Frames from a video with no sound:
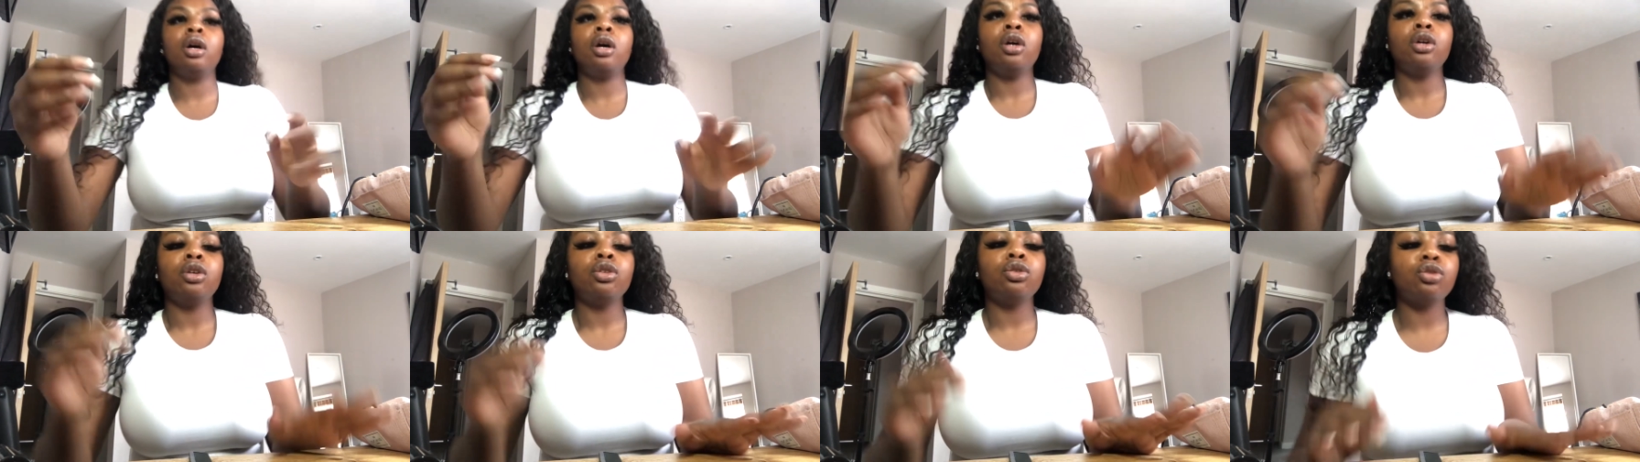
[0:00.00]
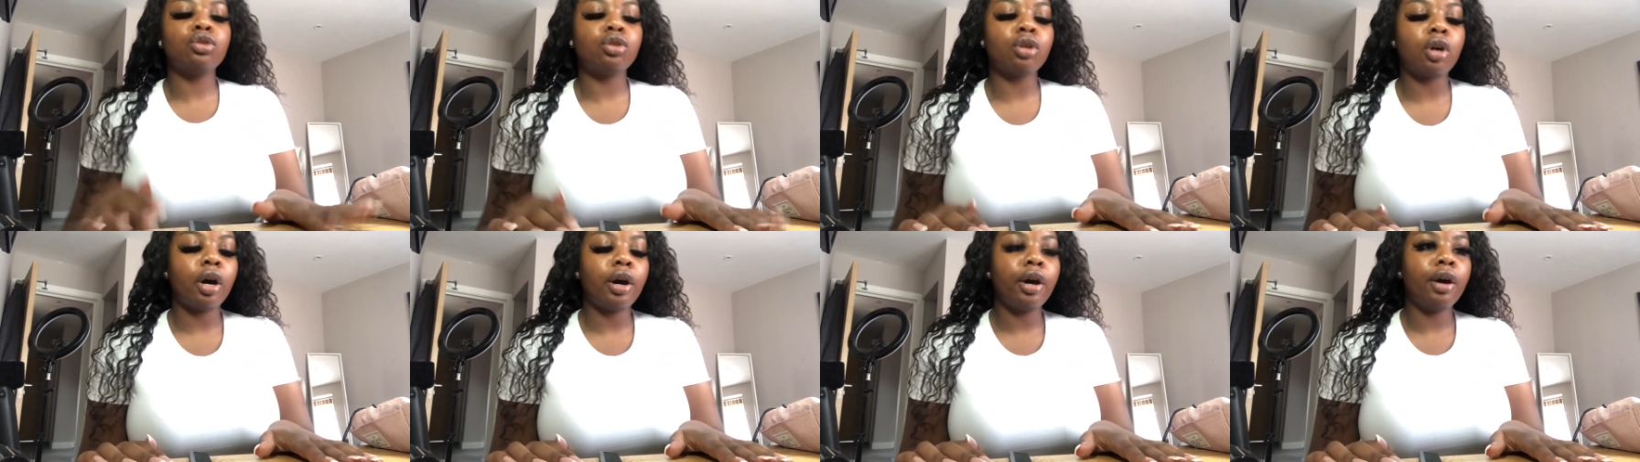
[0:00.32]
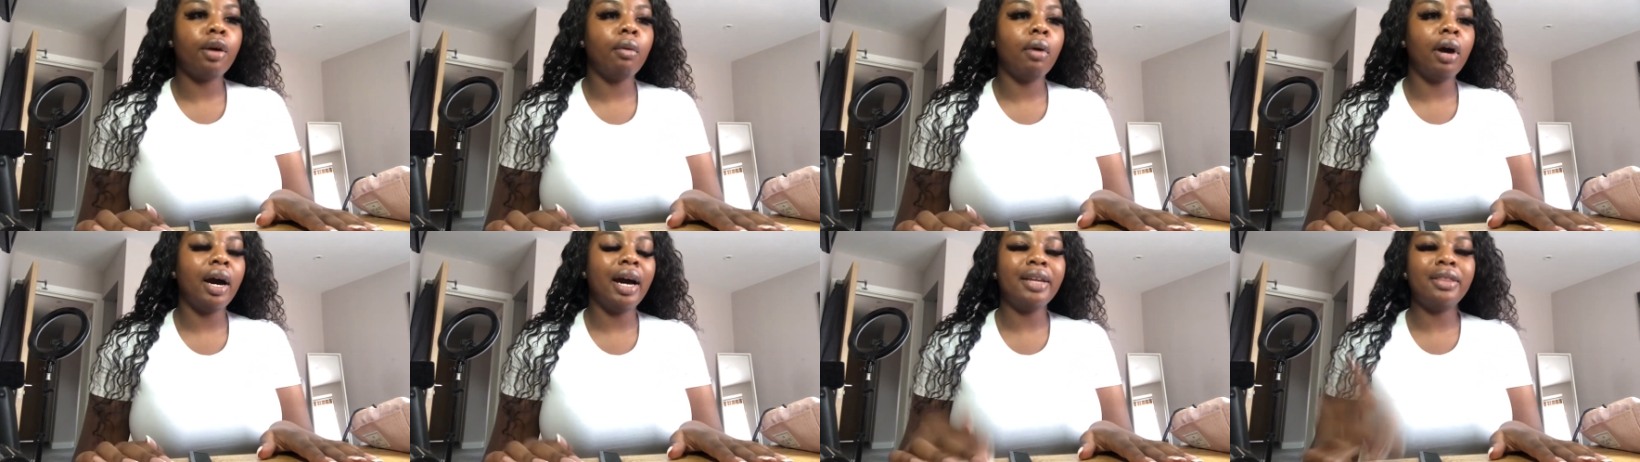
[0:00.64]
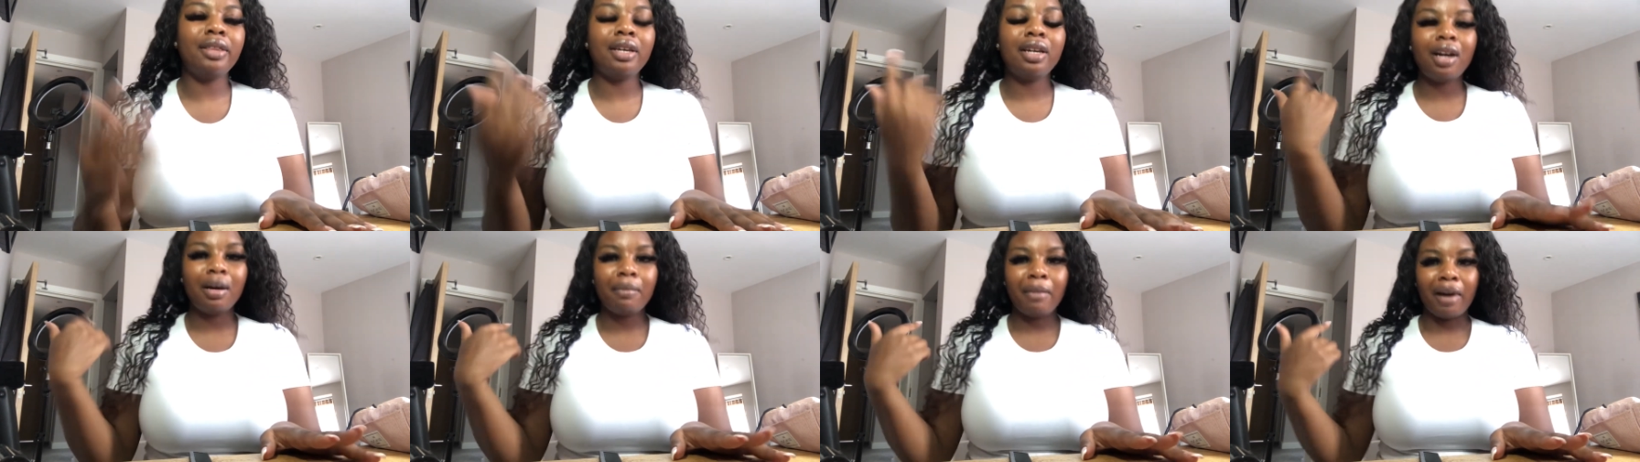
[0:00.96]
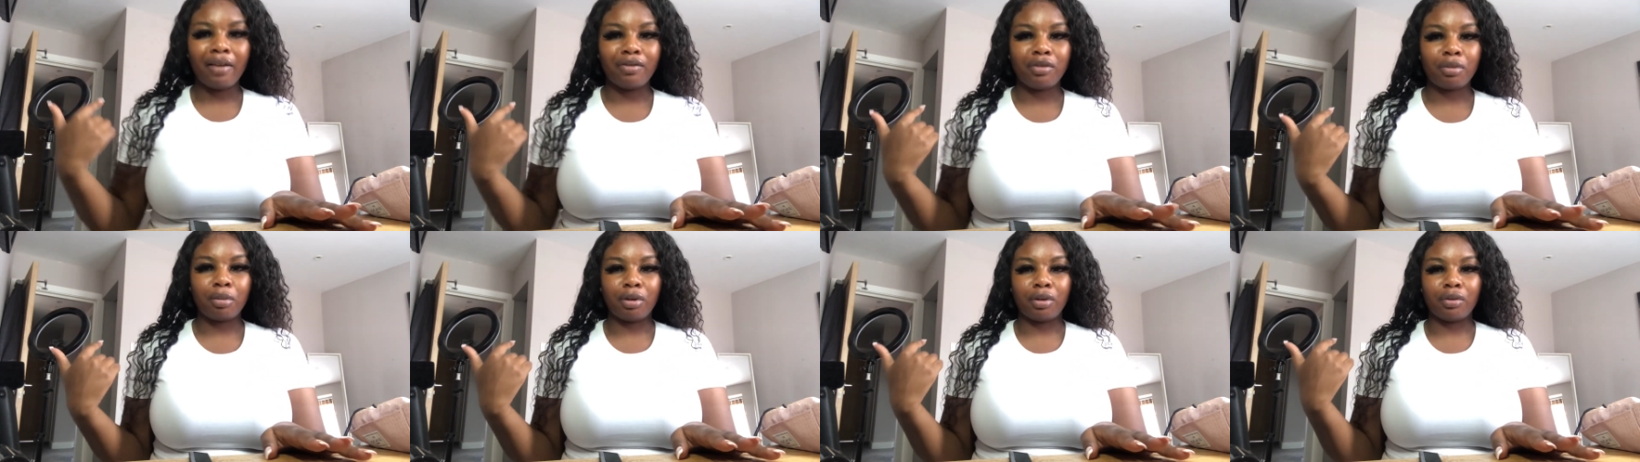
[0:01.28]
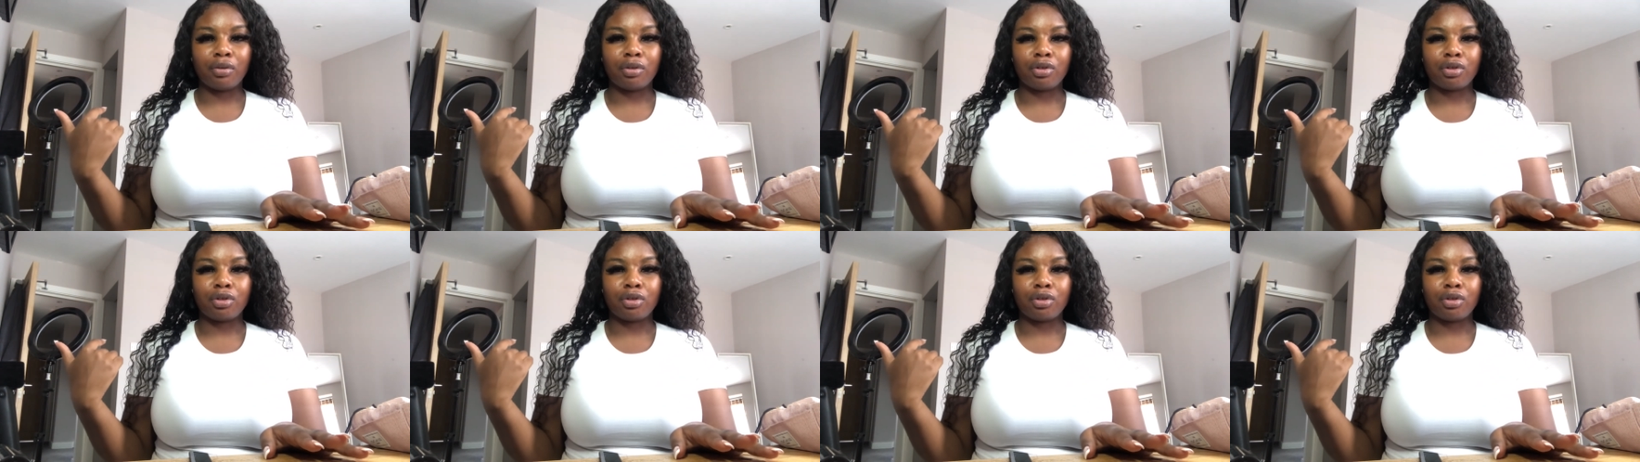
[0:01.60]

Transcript: so i think i might have to put you on the